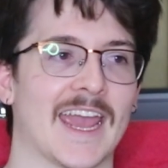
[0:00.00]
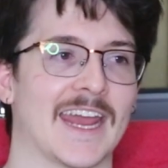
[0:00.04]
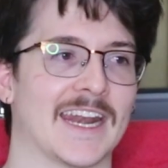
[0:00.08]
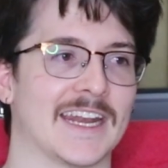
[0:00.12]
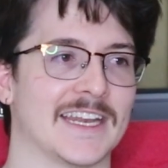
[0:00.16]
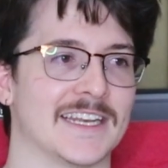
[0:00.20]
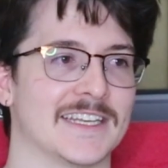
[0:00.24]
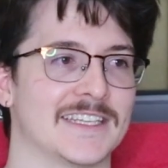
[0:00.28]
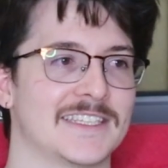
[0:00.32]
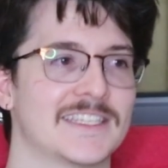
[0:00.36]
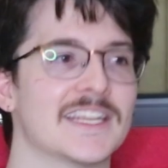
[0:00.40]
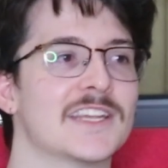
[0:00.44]

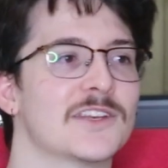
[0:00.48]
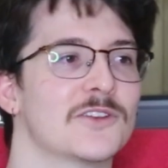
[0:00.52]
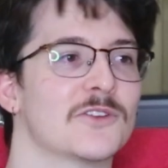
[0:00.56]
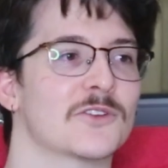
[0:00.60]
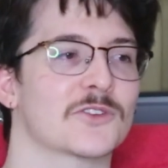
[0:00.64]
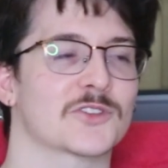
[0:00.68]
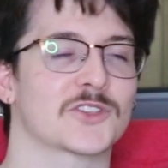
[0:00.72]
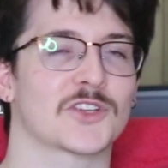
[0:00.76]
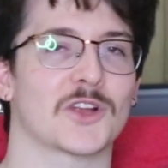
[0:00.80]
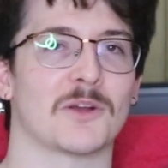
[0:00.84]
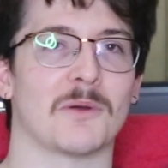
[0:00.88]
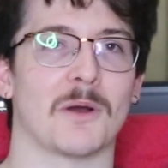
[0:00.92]
and it did
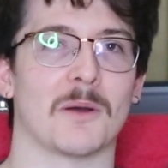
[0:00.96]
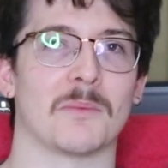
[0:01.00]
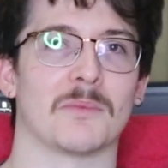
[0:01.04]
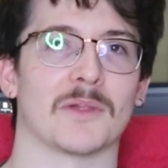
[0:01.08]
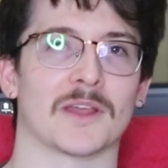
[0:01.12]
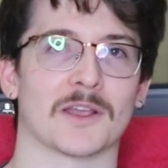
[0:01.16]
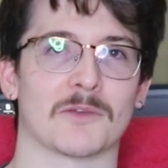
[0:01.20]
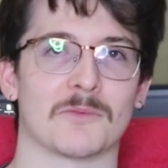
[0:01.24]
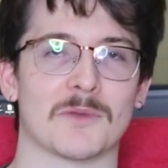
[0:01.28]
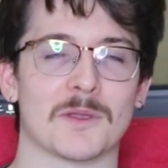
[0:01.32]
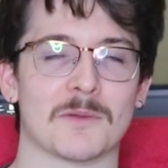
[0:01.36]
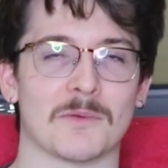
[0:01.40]
not show up.
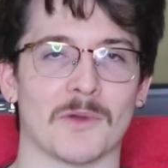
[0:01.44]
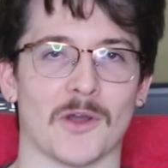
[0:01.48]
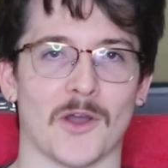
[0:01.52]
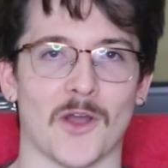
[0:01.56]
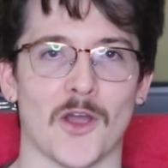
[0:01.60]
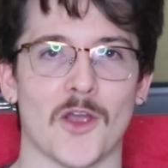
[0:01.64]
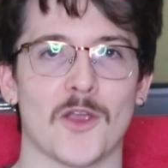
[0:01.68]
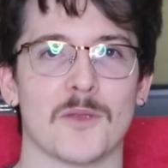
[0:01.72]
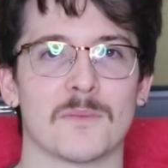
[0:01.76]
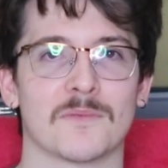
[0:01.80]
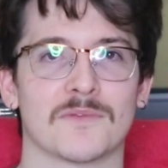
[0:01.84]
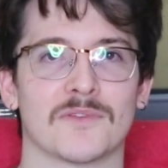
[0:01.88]
Like, we were
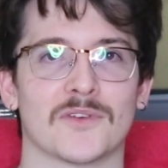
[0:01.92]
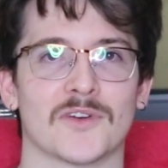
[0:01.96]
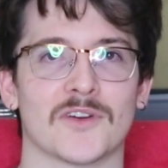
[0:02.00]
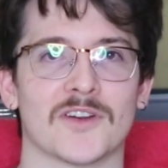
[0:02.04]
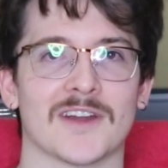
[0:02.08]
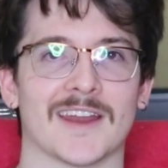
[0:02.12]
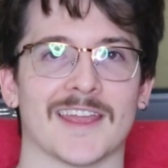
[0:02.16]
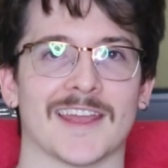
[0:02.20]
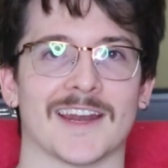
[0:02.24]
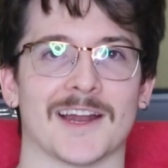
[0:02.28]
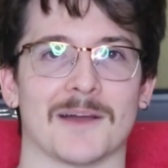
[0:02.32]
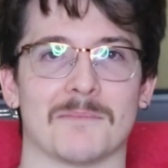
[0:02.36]
home
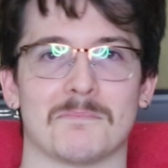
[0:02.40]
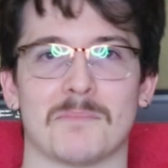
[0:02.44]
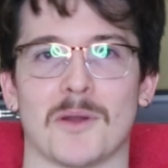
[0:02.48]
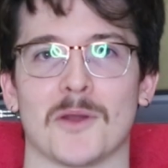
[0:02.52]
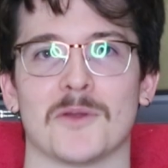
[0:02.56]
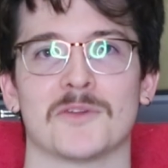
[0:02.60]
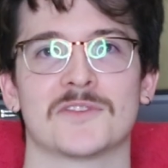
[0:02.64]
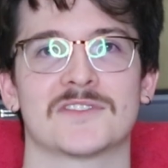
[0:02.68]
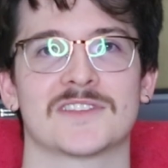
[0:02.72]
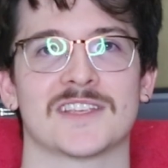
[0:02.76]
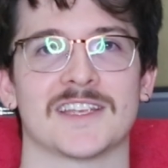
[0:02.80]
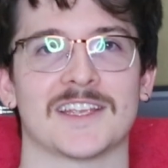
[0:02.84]
for it, and our
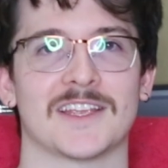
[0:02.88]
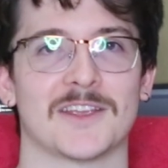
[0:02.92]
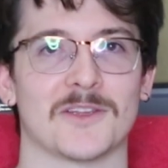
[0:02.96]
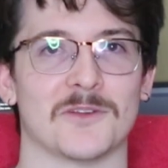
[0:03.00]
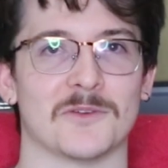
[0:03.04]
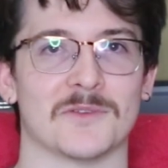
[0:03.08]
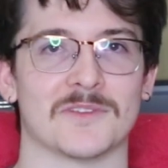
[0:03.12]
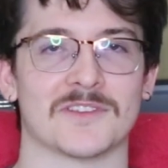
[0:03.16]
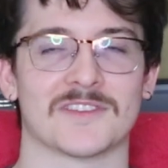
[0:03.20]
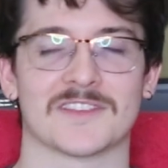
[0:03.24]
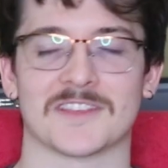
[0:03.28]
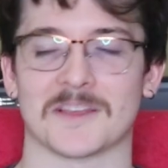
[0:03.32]
postie,
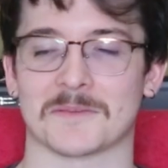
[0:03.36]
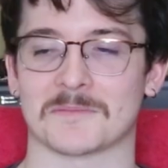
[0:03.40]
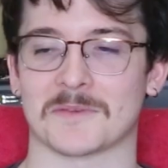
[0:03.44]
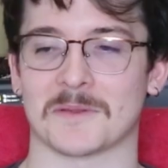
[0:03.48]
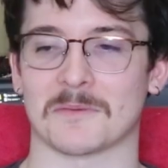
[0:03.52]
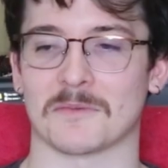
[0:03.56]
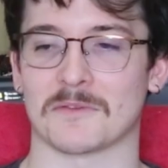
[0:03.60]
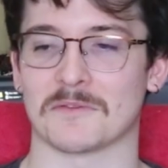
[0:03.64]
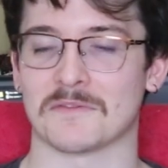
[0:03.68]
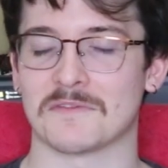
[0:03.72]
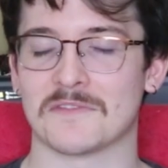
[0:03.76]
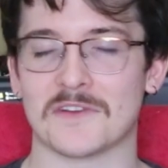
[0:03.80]
who is
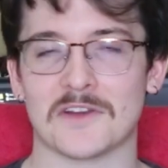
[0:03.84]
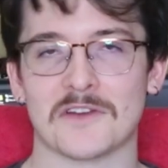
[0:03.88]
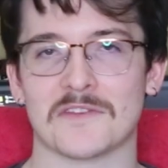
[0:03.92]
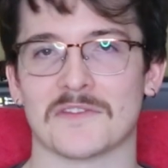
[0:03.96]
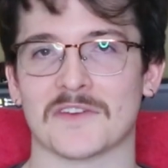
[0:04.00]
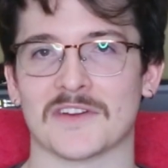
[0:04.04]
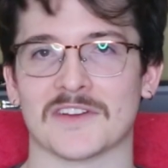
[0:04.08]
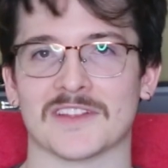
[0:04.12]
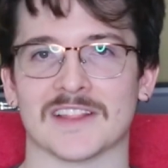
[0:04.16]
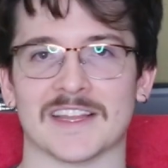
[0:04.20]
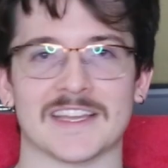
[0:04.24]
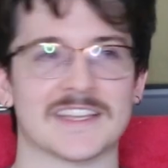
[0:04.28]
sometimes very,
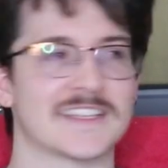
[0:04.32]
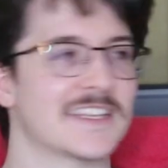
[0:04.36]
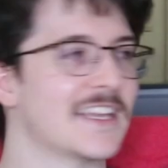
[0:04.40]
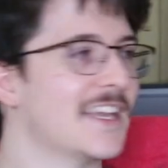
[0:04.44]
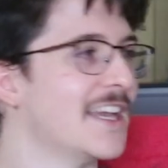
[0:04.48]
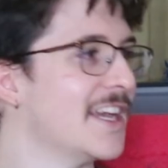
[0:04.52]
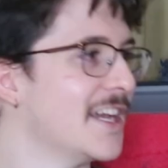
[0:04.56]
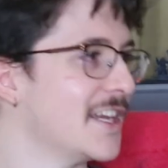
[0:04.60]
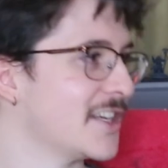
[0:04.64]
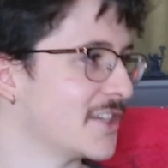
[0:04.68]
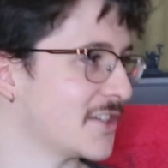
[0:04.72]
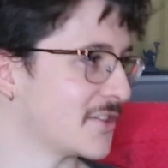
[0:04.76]
very lazy,
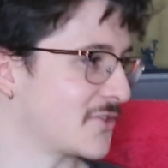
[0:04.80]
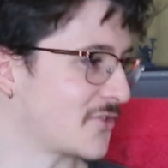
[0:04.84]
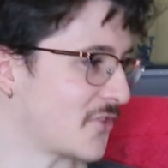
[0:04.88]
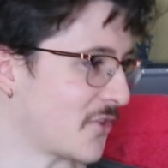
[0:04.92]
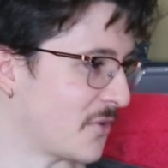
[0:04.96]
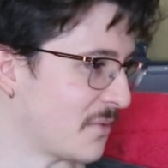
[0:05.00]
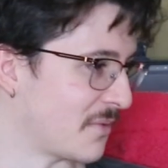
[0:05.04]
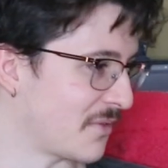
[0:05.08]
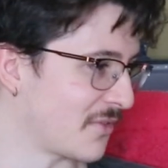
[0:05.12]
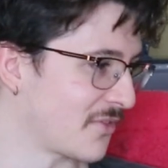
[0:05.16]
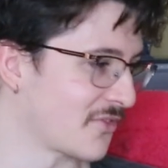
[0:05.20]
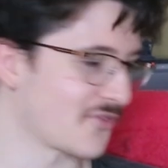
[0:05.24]
just drove